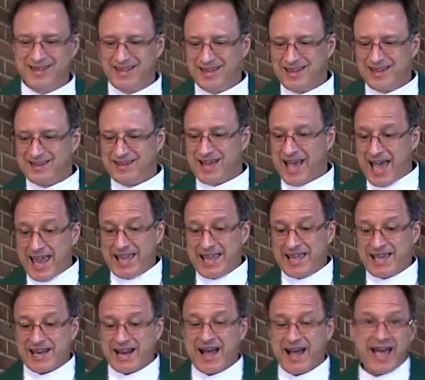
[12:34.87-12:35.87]
Daddy,
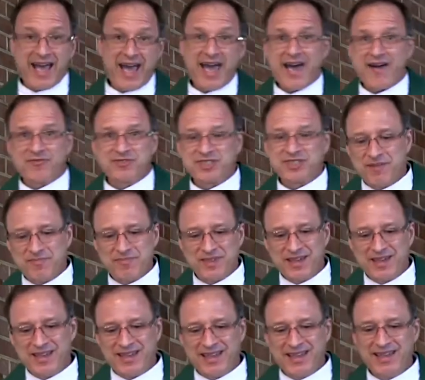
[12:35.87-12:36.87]
can I have
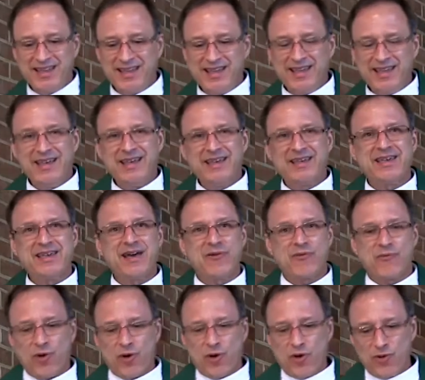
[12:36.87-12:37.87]
something?" Yet
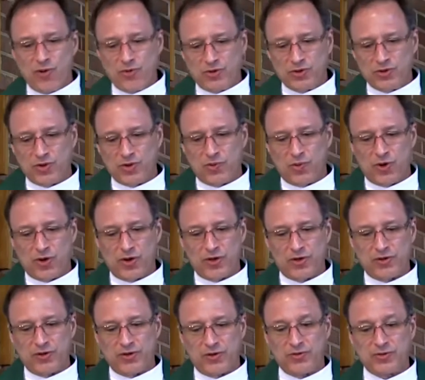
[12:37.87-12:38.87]
woe to the
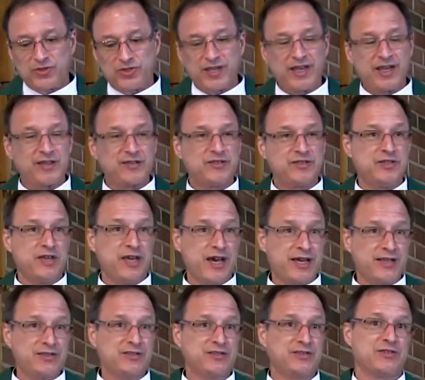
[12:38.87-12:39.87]
one who says
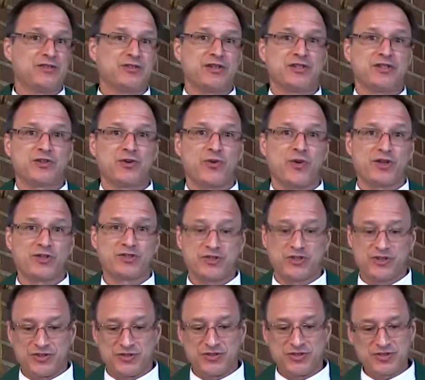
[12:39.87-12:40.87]
yes to such
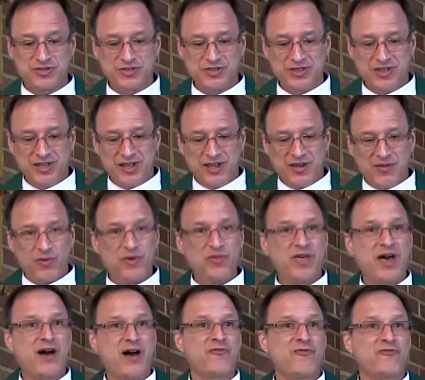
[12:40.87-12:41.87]
questions
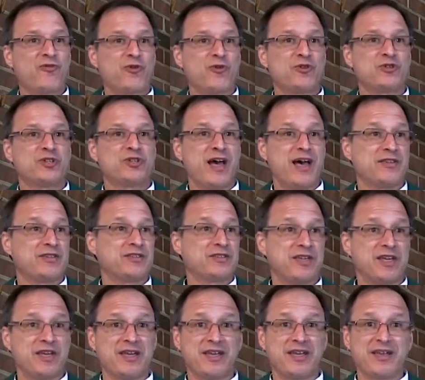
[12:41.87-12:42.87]
without first
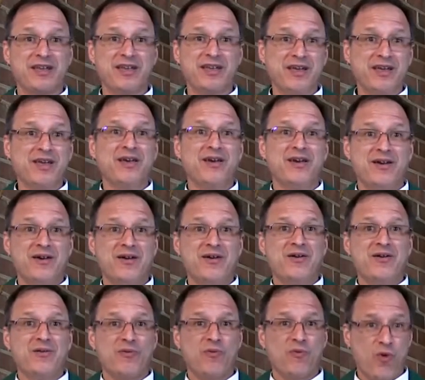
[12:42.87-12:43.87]
asking,
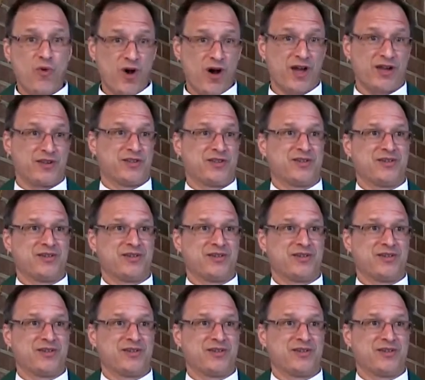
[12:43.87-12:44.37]
"What?